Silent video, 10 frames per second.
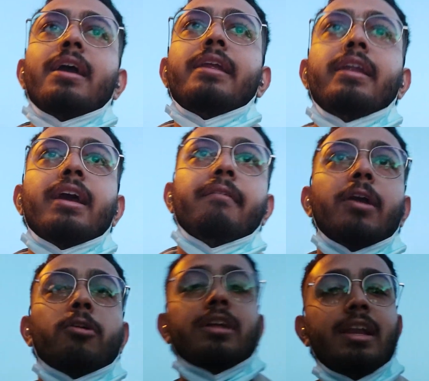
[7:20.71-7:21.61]
In India we
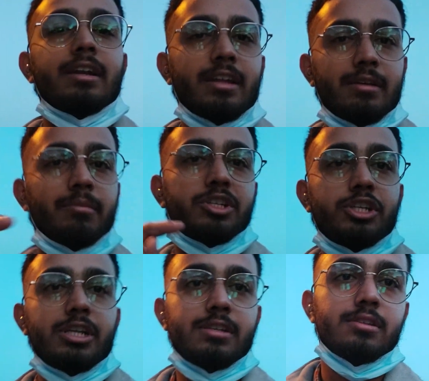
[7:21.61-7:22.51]
have the electric
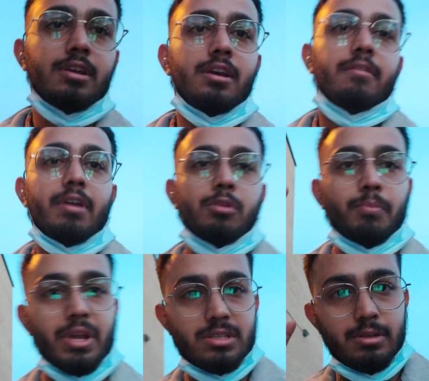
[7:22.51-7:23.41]
machines where you
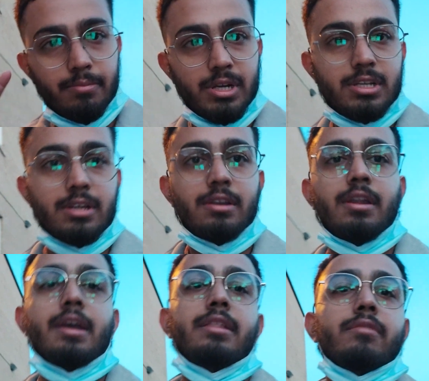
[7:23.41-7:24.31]
press the button
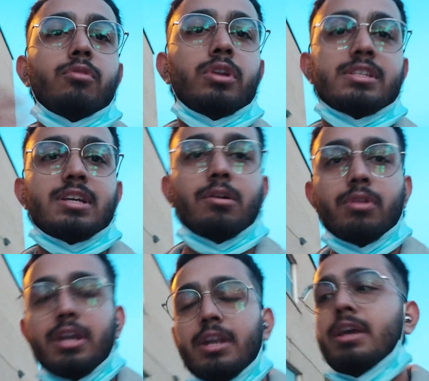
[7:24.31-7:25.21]
and the vote is
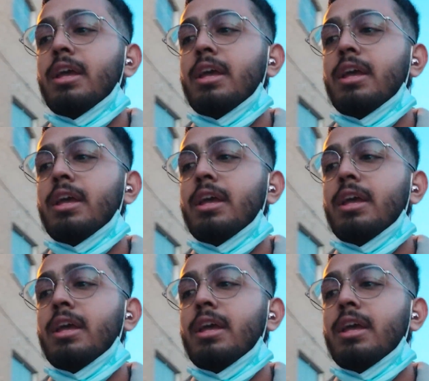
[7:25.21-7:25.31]
counted.